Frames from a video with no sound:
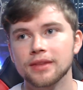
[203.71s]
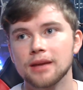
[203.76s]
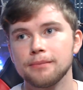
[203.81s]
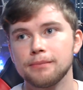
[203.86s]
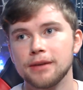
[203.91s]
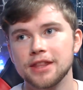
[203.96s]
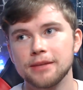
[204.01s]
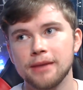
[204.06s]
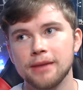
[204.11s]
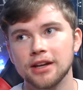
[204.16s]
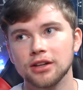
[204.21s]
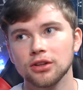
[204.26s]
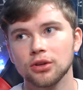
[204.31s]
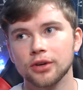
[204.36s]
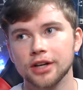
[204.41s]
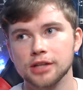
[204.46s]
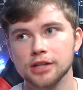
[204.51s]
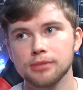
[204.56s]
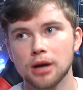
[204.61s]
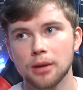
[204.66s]
But The
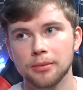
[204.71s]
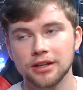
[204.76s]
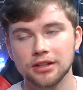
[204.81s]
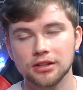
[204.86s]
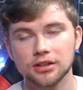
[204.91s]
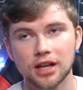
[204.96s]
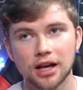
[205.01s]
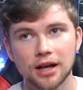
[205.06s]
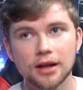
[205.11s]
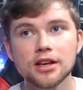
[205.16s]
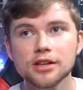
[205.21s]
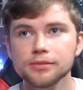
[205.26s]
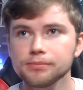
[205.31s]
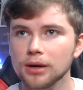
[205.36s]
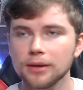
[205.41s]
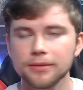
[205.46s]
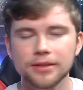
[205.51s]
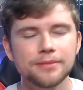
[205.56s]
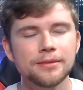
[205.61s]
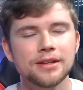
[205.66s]
Mandalorian is probably,
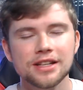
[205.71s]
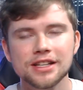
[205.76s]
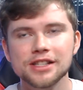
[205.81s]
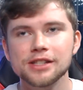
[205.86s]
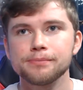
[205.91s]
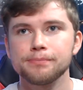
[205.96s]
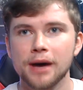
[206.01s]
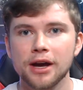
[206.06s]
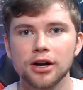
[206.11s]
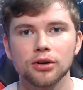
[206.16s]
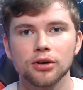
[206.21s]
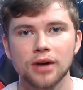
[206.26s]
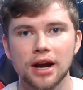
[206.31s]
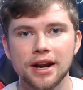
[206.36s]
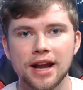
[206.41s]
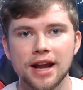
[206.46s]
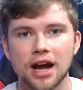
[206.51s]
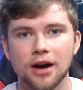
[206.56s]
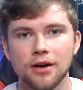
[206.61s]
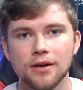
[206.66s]
I mean, it's better right
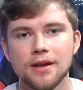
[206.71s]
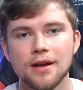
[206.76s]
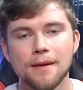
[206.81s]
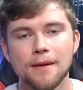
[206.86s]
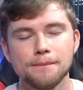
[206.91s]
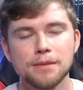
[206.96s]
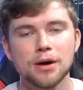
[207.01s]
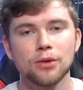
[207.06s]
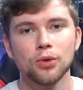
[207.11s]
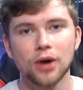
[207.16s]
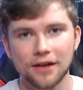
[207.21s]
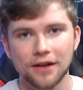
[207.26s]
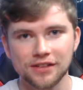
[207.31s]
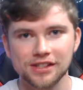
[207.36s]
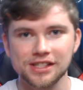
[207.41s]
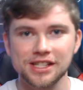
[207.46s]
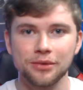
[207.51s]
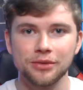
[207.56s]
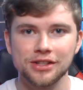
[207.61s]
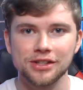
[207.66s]
now, but we'll have to
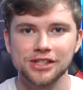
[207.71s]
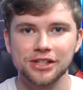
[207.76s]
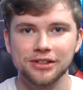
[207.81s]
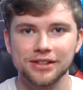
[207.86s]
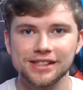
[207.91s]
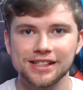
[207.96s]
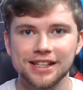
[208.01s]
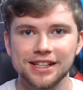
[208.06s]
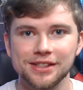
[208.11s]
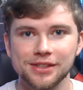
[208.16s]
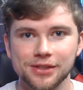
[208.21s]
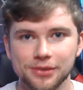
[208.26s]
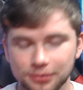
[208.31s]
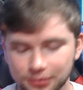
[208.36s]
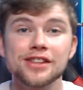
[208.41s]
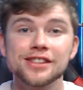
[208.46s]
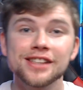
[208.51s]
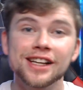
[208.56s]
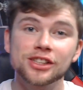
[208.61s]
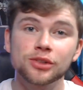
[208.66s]
see when the series ends. Now,
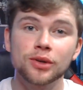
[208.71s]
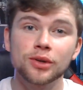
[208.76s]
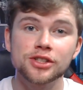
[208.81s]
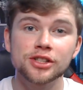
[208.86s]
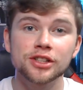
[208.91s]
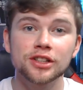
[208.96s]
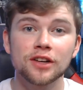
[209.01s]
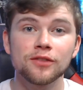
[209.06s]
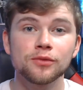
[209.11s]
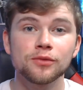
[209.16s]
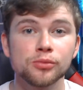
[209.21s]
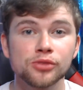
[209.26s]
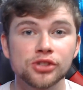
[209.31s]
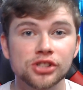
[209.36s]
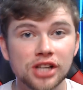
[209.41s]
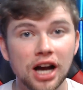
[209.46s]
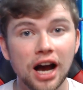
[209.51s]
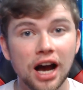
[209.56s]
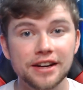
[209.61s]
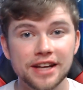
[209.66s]
this next question comes from
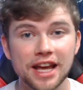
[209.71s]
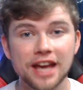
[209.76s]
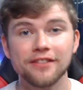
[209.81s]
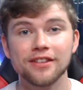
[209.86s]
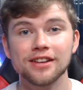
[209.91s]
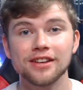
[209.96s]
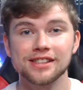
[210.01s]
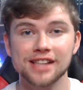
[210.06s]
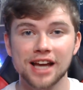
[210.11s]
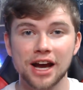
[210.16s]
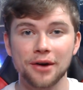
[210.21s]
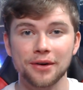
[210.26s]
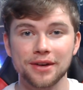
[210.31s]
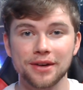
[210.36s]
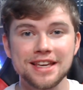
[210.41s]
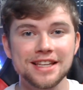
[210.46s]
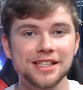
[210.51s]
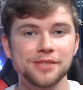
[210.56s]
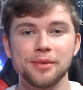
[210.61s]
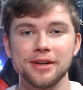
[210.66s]
Scott Davis. Now,
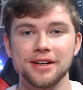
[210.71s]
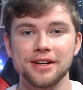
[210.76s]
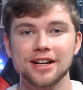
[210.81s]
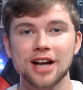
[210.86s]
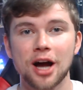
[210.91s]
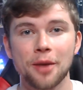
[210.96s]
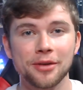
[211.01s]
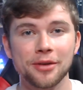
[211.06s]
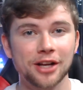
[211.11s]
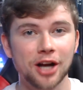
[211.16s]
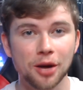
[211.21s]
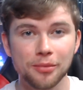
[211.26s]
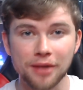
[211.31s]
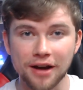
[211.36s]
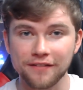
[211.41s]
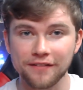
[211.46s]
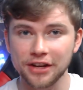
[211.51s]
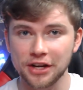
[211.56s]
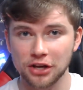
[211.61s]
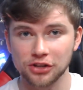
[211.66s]
he's been coming on
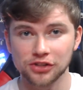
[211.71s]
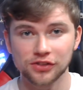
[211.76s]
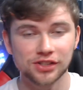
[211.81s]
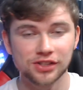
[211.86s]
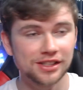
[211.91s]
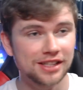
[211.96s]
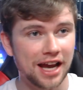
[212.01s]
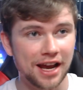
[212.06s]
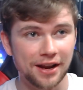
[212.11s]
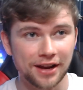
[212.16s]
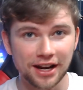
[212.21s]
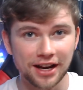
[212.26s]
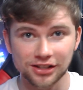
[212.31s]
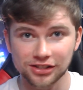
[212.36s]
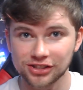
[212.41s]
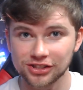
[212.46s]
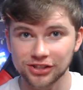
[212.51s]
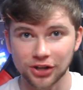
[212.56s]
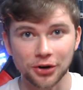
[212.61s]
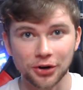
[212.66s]
my videos since I kind of
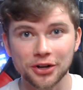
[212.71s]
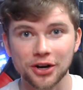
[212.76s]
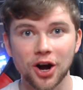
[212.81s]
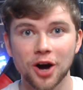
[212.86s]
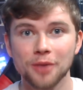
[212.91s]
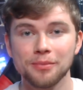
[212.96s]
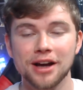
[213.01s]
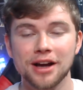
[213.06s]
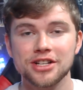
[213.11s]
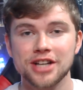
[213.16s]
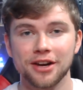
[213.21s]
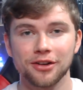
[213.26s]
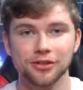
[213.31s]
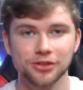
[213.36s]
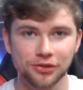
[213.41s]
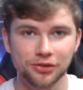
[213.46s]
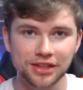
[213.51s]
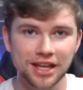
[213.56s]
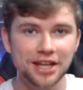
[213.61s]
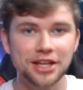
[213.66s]
started on my channel,
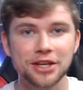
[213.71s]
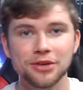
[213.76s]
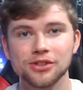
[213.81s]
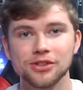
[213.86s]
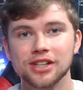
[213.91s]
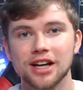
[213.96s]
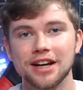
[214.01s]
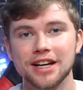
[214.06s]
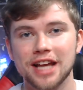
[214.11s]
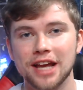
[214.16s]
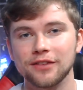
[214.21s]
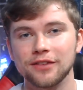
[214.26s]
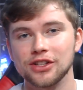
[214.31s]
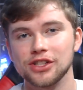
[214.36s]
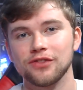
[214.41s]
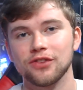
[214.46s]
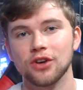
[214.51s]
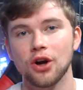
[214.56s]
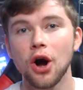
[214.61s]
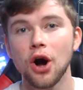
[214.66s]
so thank you, Scott
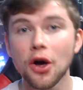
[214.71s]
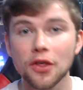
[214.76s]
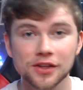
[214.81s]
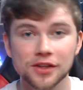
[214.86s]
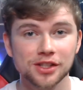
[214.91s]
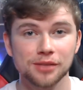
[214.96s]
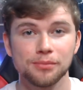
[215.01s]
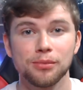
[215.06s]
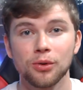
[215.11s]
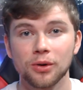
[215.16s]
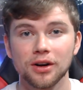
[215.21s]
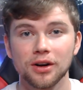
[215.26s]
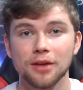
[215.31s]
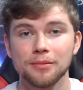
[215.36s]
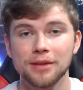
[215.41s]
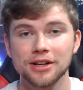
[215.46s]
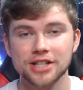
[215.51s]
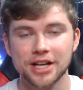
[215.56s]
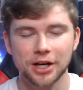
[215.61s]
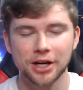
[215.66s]
Davis, for all the support on
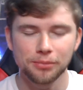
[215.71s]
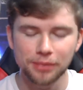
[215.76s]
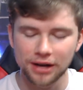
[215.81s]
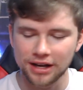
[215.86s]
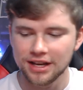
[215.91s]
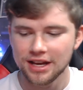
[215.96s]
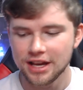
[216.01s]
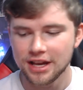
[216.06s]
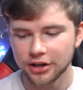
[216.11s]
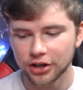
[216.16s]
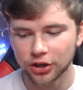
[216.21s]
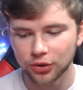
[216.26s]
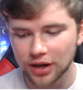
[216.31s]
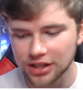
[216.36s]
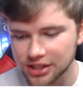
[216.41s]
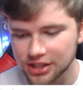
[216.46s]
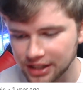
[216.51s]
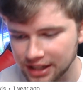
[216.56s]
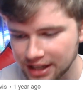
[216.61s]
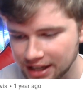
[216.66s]
my channel. But your
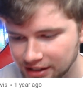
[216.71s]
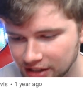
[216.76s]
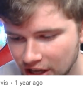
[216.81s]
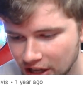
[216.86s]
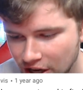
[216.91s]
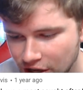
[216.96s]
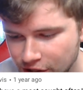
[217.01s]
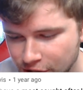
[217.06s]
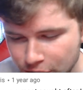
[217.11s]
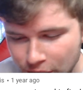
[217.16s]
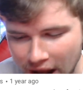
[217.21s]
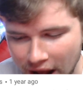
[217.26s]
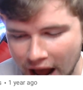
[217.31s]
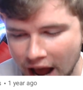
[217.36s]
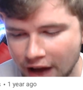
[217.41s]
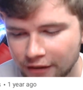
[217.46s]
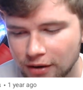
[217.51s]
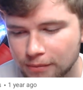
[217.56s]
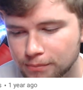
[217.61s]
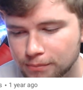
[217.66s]
question is, do you
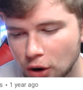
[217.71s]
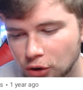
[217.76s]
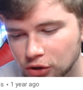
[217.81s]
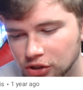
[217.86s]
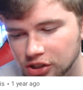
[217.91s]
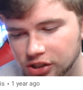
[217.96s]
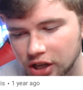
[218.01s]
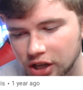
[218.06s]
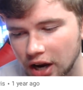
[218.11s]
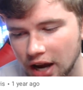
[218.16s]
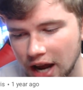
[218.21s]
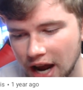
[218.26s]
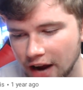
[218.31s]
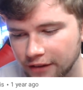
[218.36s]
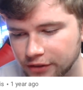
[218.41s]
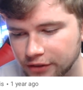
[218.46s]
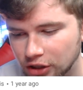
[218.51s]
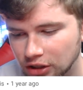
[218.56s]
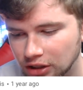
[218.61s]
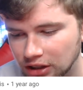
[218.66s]
have a most sought
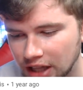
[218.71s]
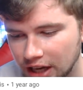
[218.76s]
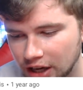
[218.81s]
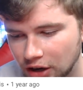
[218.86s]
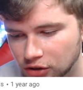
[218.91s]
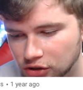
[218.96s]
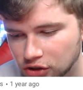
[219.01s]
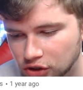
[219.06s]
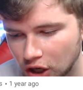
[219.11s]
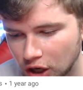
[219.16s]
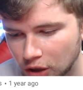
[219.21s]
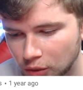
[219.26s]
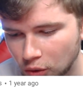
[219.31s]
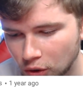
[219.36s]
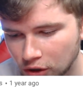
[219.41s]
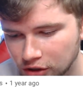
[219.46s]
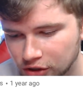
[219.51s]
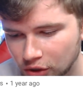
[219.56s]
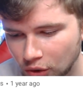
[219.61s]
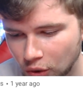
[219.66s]
after Lego Star
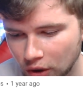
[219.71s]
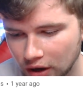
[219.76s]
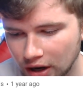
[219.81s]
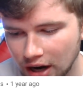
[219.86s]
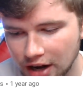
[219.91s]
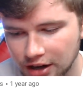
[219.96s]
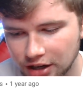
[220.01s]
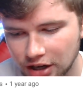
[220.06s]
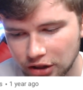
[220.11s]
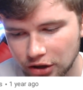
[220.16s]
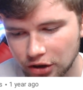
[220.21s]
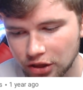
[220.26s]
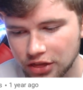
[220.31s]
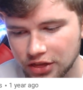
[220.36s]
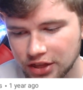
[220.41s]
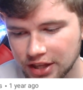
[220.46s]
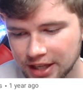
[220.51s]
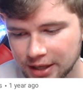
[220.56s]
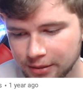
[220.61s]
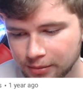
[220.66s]
Wars or another
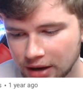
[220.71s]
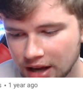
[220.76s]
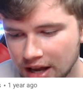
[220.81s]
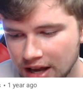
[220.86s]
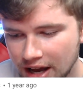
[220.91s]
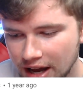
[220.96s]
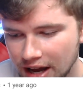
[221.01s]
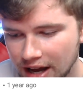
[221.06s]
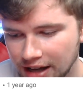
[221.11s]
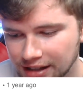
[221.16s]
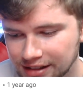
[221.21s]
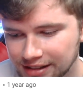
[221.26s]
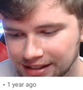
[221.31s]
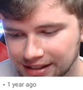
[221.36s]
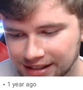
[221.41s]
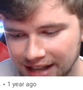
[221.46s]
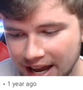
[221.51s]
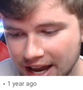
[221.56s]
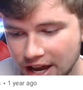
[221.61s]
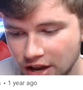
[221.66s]
theme
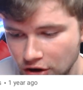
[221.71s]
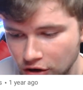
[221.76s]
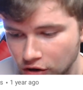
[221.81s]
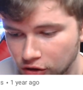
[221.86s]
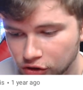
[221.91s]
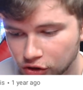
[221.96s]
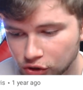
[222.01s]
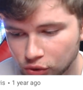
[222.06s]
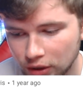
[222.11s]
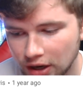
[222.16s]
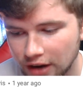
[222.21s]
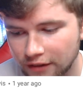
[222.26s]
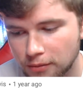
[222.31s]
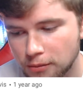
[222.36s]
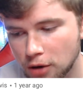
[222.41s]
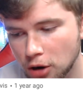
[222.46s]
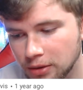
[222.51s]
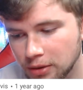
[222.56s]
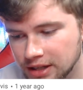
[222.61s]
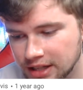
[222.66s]
set, sort of a
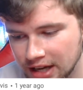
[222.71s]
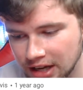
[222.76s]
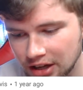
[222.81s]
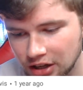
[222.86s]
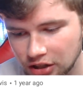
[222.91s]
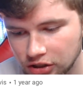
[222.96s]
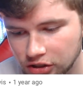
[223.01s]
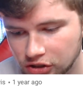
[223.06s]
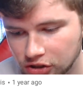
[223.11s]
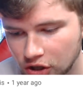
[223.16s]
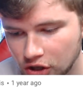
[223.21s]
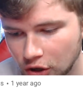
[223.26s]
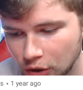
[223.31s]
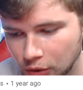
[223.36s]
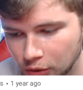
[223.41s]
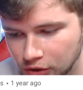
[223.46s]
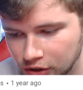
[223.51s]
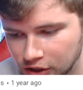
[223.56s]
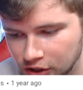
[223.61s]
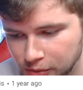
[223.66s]
Moby Dick,
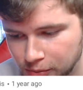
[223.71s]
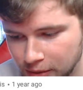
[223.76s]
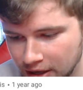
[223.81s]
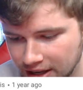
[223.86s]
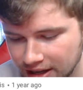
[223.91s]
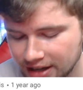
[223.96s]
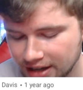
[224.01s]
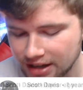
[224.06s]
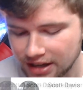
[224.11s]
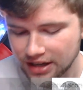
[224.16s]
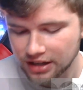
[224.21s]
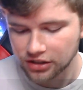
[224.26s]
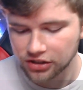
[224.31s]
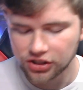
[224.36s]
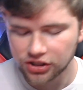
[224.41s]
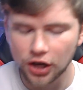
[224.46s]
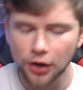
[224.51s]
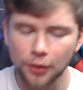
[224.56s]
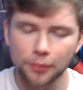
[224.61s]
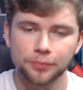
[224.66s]
so to speak?
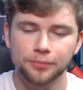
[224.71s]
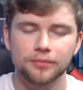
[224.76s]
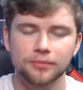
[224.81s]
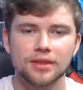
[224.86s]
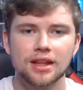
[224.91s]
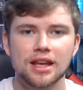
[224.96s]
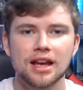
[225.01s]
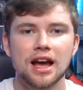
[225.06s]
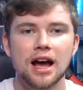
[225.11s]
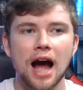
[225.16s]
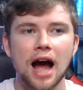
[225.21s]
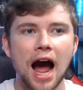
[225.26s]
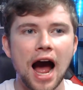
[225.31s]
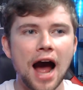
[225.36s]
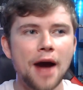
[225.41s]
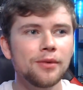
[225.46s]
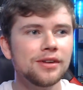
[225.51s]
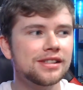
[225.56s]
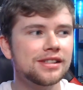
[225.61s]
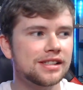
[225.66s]
So
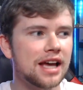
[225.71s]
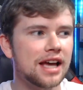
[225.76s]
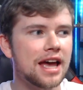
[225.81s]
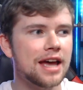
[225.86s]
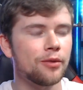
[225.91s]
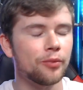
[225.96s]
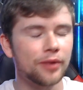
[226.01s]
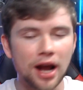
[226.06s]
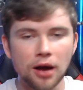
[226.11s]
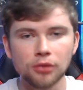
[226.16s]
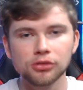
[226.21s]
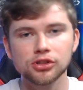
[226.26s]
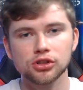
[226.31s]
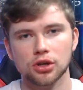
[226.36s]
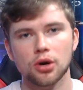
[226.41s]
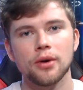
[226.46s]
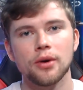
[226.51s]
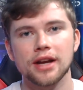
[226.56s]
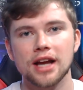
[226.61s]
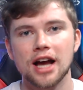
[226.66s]
I would say when I was
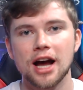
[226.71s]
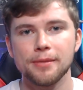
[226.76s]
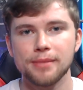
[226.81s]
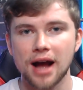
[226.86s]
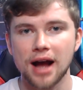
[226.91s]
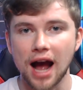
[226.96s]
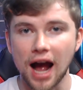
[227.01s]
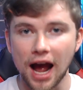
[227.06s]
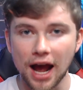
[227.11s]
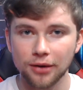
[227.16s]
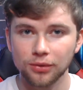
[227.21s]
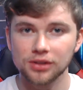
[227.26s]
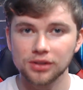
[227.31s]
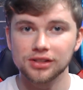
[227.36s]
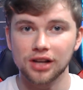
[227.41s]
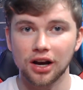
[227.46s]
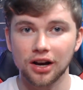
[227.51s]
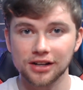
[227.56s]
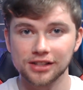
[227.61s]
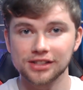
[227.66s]
growing up, I
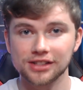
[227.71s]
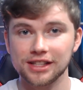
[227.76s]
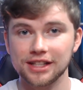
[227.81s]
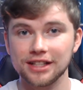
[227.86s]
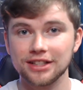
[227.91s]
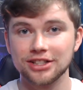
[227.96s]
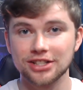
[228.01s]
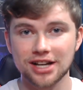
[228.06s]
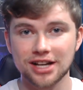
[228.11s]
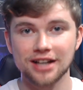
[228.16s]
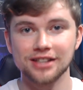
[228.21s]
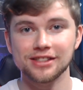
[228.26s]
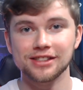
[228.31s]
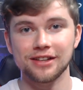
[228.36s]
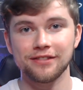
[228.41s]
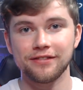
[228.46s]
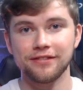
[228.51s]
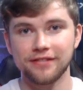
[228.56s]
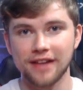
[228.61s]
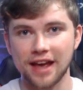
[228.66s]
was honestly just
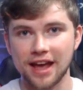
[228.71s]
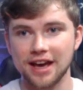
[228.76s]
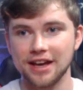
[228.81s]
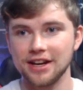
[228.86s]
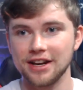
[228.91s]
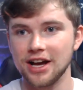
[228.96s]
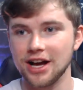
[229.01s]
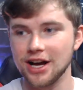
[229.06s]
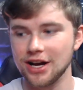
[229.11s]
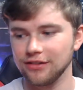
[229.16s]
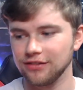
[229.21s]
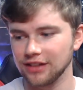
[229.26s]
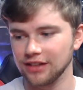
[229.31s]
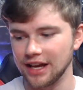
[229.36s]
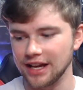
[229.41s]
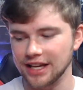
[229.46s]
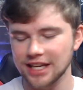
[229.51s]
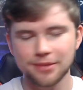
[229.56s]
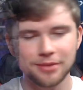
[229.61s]
a fan of like,